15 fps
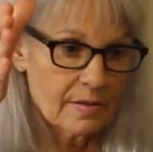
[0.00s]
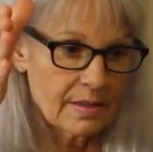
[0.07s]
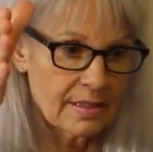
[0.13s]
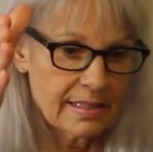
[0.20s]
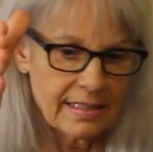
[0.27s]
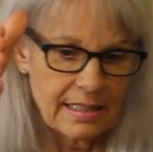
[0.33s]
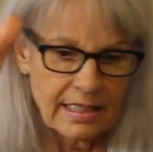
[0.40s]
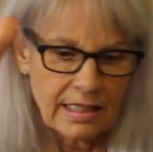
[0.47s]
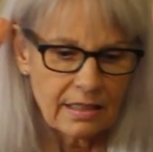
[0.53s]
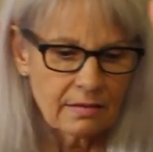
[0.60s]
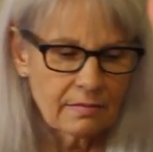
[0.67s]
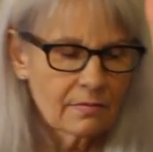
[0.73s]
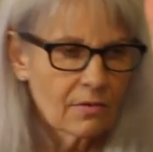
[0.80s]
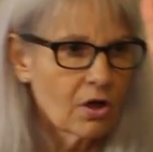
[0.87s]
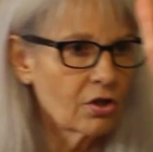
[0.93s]
sitting
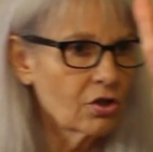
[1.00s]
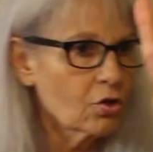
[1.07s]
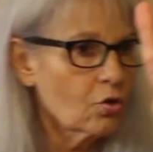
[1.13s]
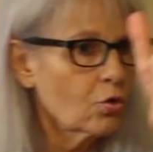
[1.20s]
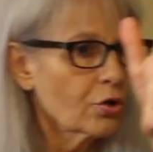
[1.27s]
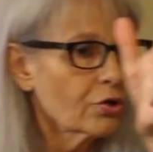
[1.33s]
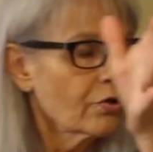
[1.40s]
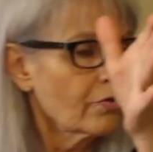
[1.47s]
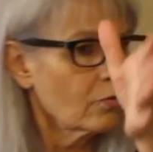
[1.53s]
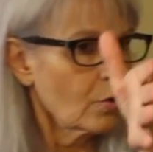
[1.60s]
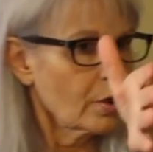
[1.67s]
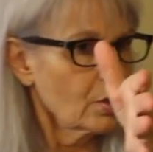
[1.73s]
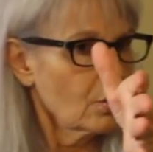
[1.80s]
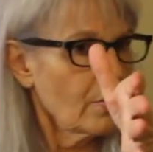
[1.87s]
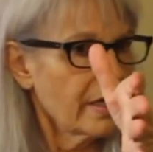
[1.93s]
on the corner of
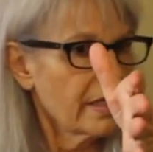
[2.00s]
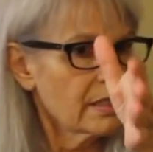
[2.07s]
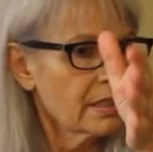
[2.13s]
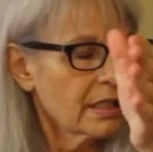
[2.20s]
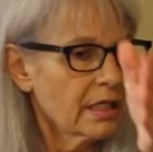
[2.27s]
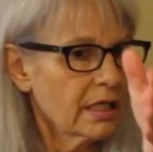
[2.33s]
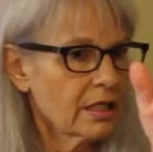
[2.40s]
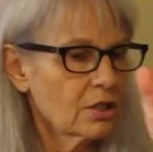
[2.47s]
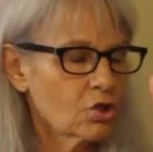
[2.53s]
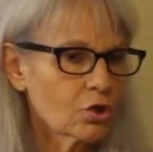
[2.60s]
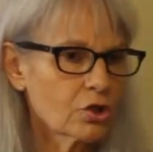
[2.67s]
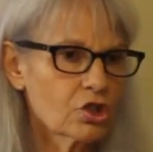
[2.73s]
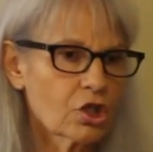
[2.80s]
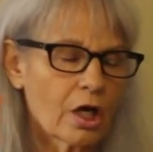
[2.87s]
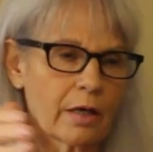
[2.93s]
108 and King
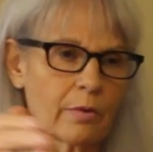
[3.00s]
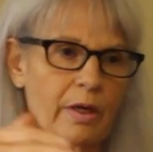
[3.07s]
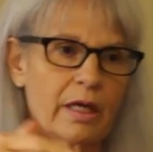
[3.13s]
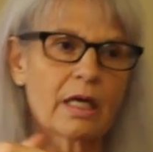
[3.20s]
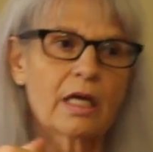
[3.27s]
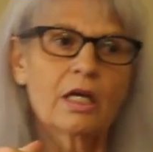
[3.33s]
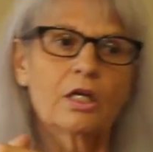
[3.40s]
George Highway,